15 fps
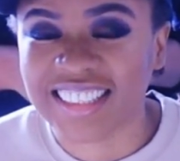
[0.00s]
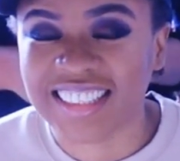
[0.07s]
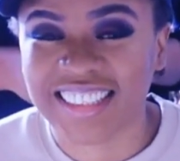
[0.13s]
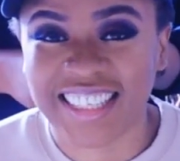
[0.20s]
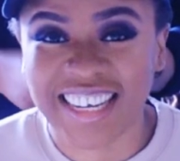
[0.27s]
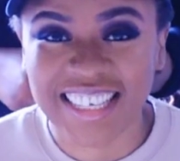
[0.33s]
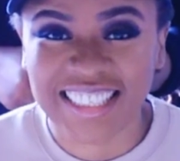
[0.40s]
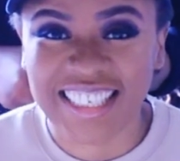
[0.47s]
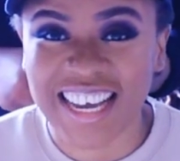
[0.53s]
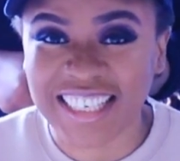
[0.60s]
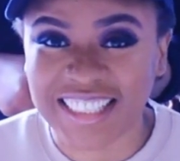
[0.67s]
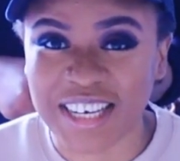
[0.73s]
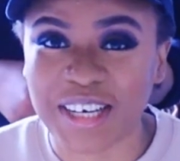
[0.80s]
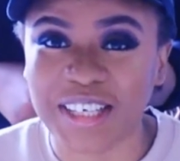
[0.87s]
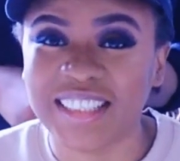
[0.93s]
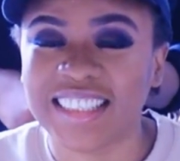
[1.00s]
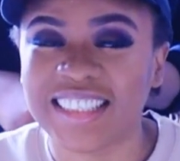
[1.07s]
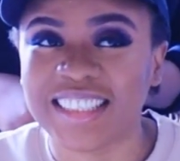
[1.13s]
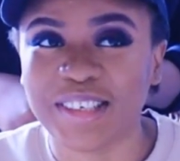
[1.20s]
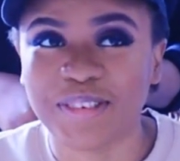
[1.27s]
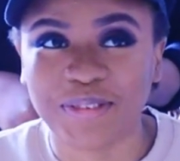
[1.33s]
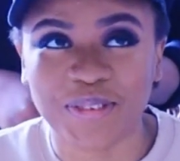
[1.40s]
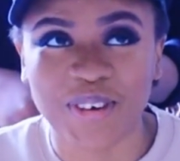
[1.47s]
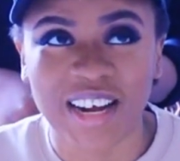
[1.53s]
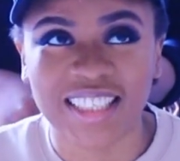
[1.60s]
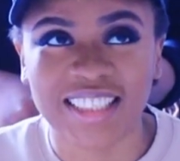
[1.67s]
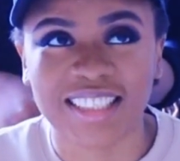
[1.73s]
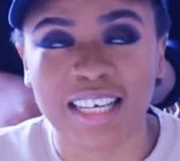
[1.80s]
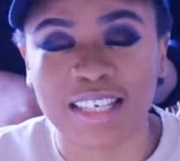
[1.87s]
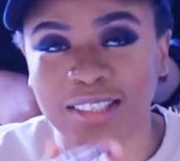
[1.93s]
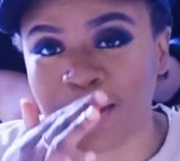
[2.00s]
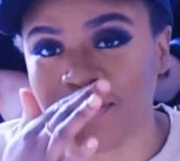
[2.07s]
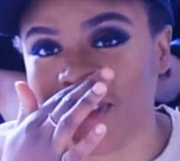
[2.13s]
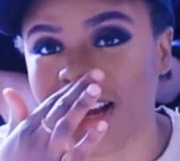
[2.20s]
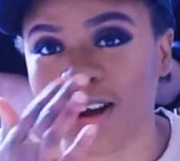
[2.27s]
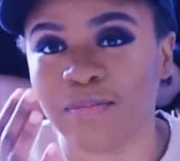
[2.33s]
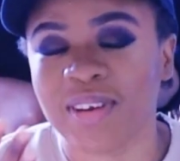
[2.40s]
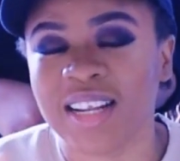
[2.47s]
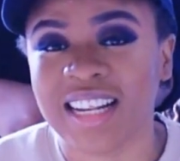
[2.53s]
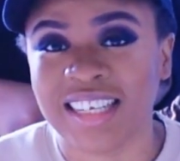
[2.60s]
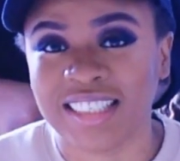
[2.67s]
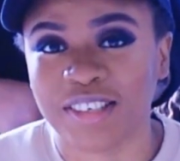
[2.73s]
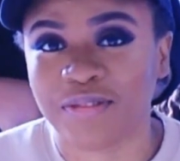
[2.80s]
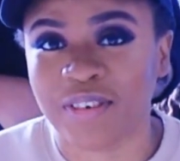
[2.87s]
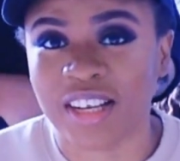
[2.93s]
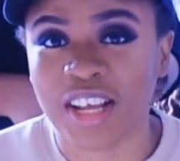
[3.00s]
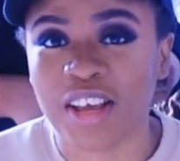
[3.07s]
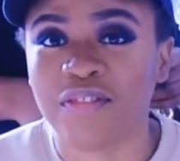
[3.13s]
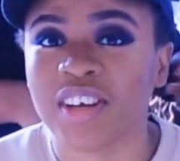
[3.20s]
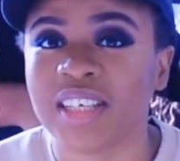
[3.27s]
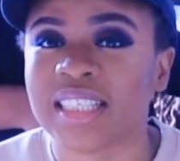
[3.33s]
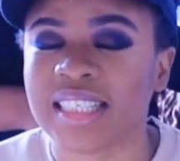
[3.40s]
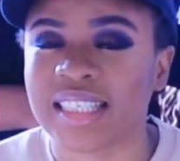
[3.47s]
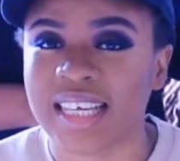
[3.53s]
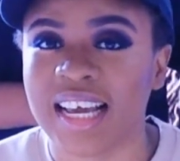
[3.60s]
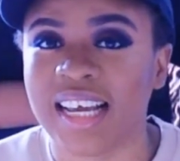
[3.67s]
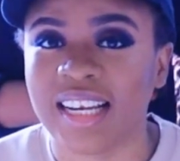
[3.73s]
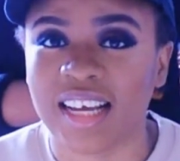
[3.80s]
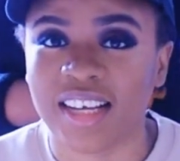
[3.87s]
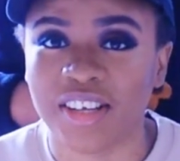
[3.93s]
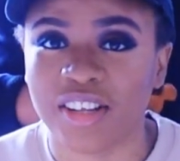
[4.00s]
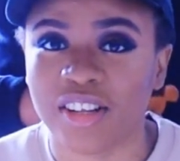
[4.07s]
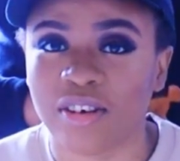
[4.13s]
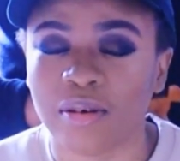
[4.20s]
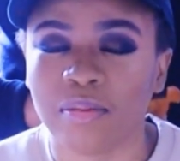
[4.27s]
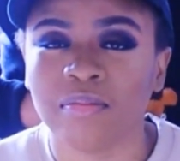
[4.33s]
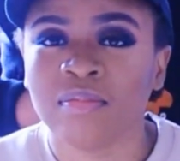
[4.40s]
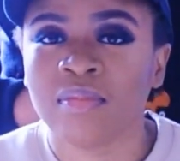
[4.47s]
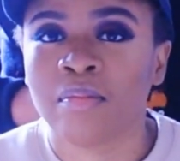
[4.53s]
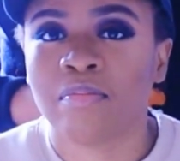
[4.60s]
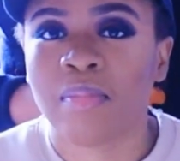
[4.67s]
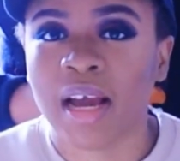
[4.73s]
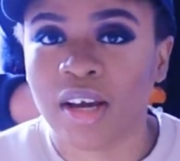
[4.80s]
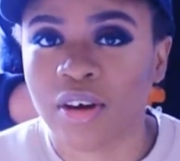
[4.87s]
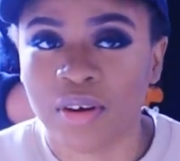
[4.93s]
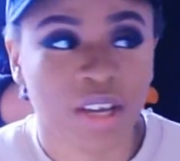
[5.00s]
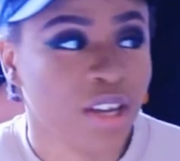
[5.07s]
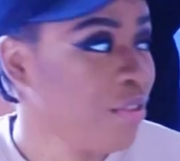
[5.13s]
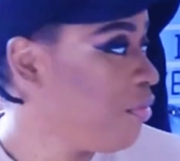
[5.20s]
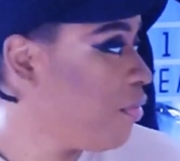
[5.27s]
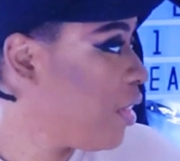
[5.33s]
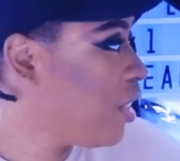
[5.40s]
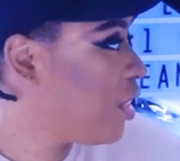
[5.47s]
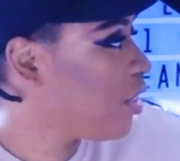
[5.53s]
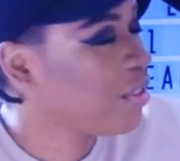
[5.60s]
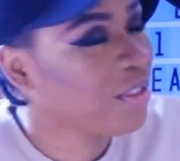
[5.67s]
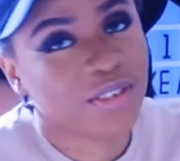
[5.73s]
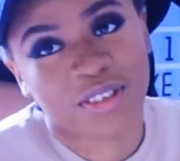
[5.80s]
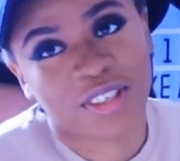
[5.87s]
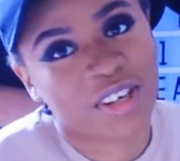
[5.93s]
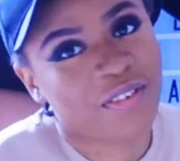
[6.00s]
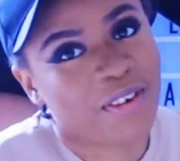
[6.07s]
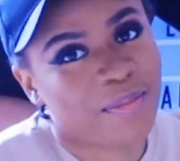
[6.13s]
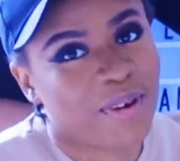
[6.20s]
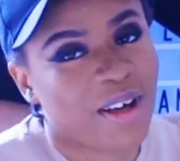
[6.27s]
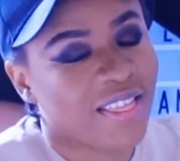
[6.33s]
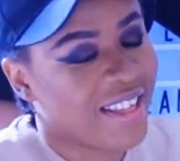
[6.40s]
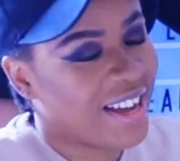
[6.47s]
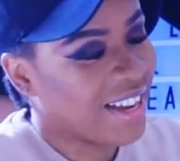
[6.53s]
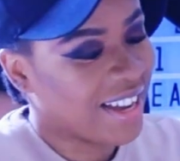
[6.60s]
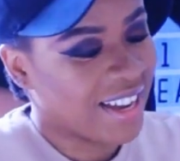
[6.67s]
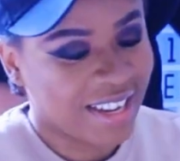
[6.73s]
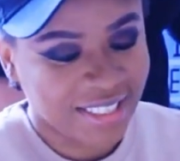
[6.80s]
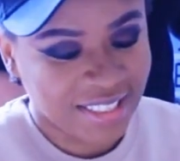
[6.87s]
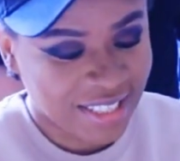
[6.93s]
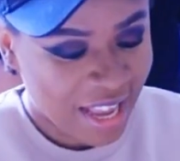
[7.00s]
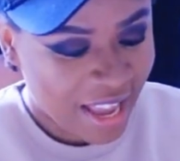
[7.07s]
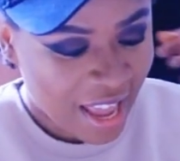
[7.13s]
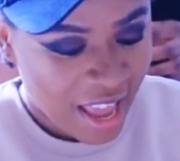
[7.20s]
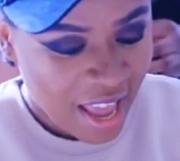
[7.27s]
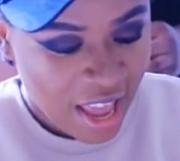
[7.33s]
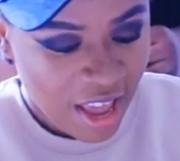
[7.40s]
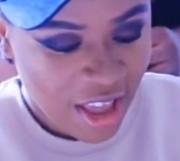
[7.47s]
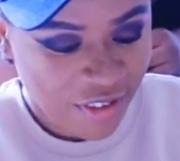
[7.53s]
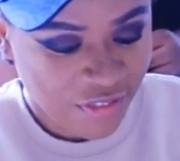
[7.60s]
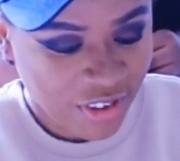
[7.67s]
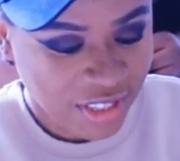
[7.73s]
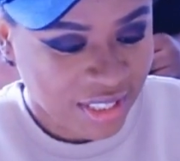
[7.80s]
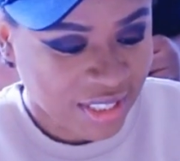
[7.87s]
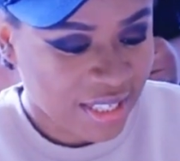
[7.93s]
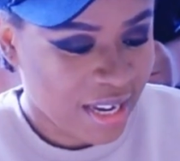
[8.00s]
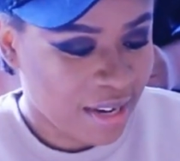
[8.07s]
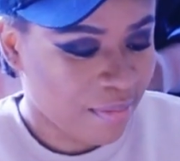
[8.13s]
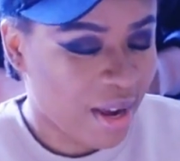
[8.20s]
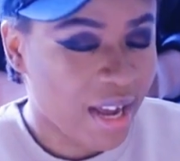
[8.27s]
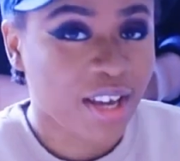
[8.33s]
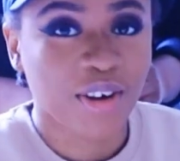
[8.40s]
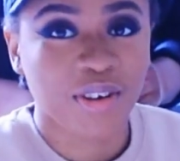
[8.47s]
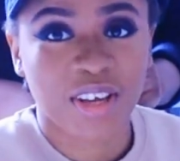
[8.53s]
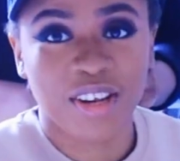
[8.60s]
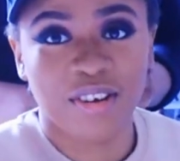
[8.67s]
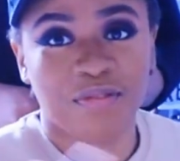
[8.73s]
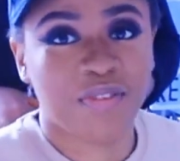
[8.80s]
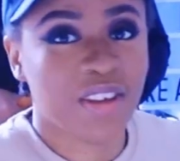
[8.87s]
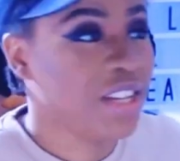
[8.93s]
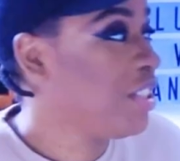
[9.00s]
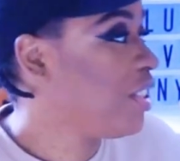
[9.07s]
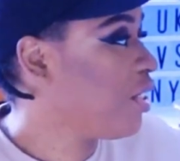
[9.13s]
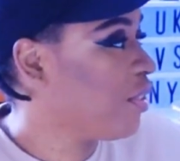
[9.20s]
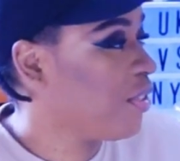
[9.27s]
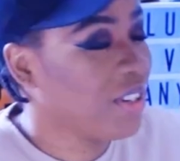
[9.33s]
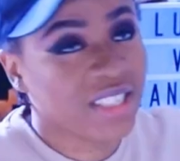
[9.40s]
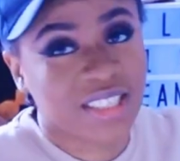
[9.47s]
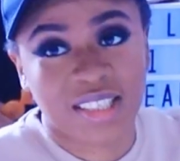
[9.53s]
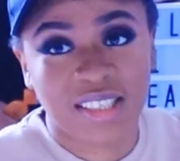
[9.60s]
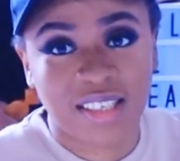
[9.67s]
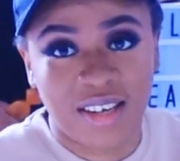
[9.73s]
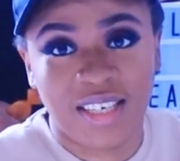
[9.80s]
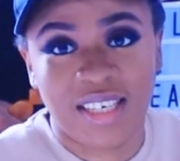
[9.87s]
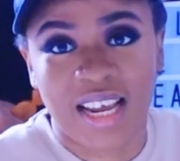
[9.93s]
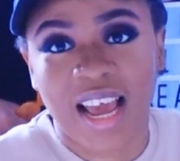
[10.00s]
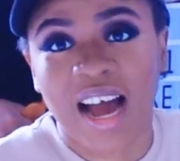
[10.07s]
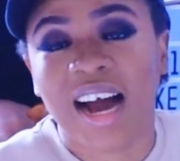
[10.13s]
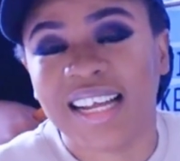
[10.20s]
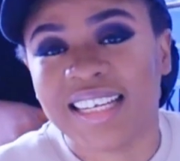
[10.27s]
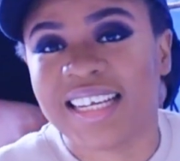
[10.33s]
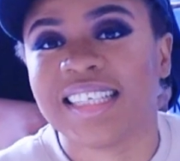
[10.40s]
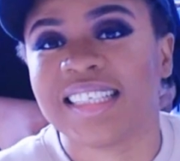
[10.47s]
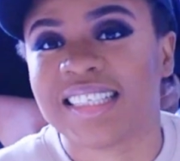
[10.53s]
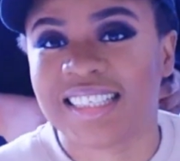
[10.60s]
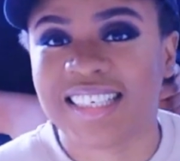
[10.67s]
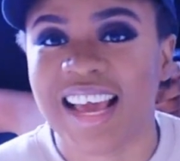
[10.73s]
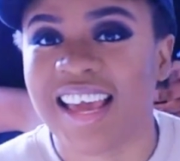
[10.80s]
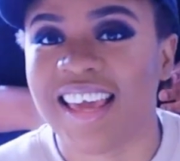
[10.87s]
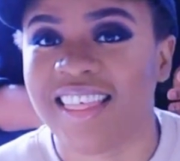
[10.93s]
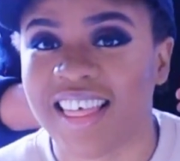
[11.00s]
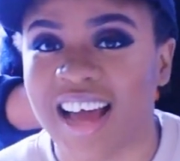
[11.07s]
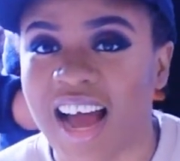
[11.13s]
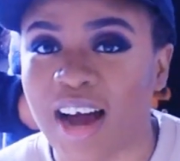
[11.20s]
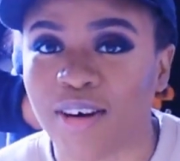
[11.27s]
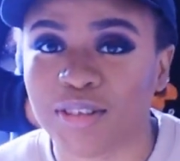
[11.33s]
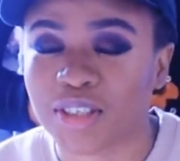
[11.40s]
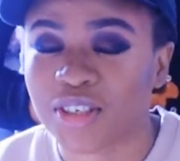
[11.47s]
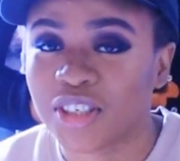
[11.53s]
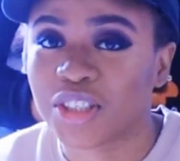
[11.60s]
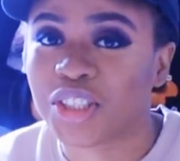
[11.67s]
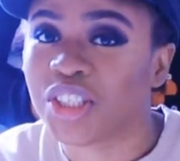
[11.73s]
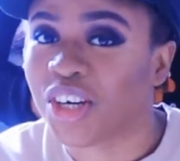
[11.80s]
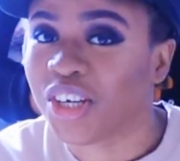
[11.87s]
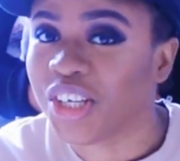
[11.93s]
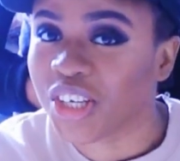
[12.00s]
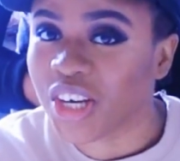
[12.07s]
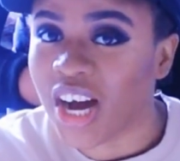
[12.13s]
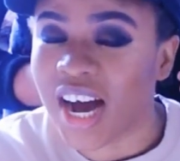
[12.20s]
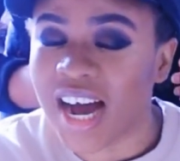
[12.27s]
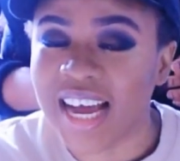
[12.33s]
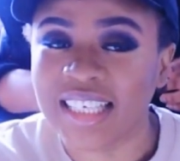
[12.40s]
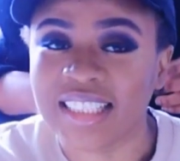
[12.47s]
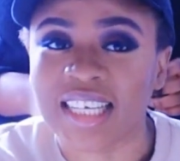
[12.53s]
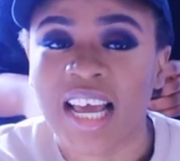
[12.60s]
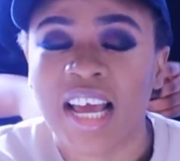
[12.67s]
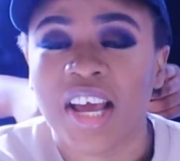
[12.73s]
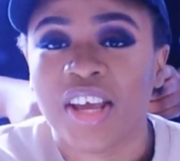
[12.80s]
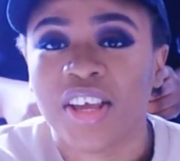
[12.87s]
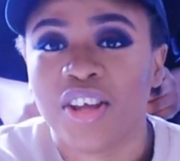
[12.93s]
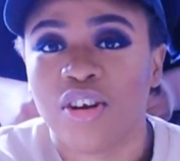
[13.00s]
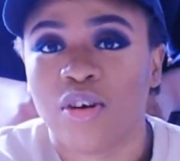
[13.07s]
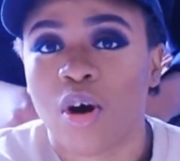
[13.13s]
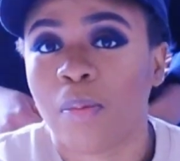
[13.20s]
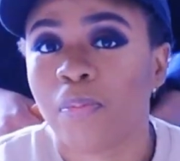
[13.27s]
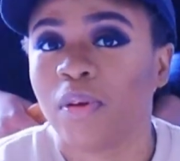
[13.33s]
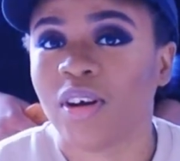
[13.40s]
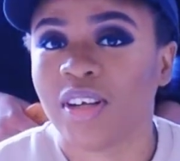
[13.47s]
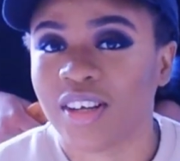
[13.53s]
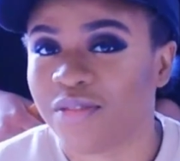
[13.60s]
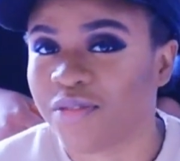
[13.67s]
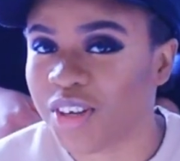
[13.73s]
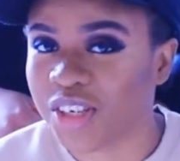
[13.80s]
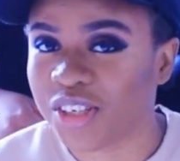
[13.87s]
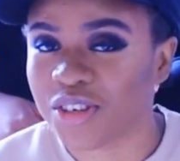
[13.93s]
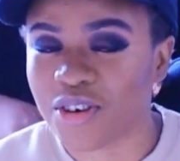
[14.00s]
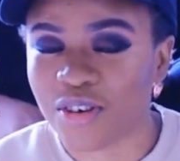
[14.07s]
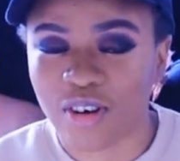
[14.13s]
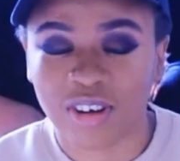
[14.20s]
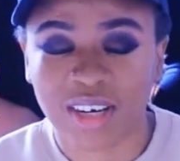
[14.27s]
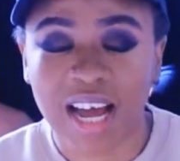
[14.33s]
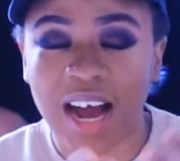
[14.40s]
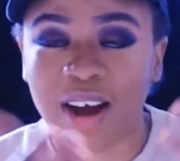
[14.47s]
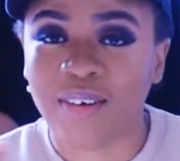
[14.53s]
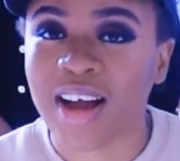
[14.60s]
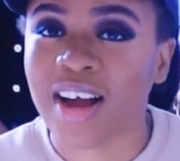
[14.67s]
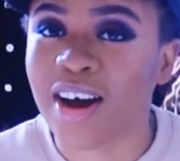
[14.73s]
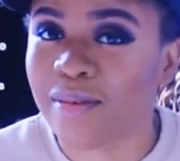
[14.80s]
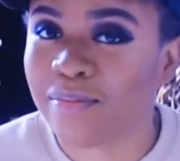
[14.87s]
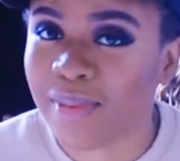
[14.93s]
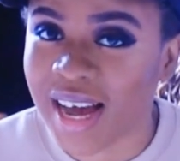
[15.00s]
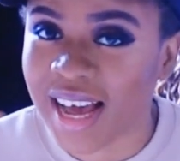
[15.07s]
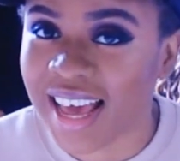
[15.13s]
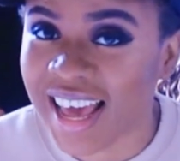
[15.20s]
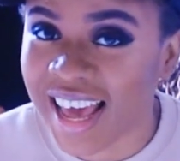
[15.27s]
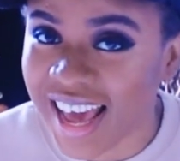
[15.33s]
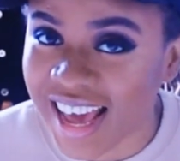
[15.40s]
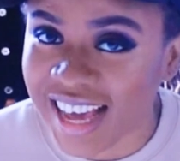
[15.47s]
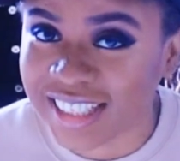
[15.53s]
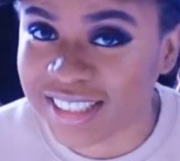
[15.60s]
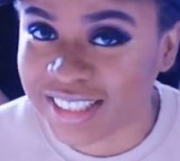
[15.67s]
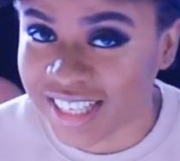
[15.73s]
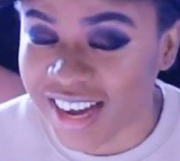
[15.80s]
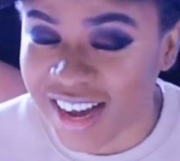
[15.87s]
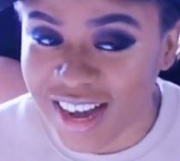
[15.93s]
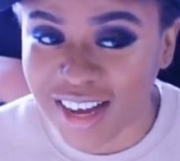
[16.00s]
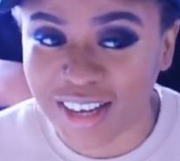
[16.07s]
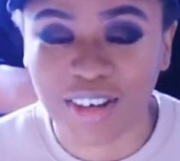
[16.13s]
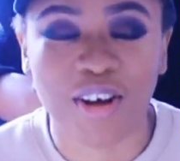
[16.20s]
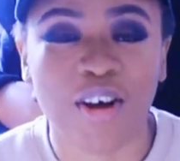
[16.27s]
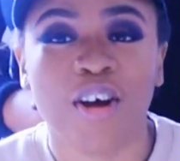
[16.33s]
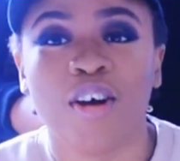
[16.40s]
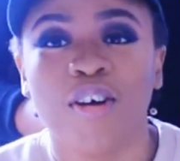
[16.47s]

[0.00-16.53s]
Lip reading: this is a different, something completely different. If you had seen, you know, my cooking video, oh sorry about that guys, if you had seen my cooking video on a Sunday, I did say that I was going to show you guys, you know, upload a video on how I got my hair done.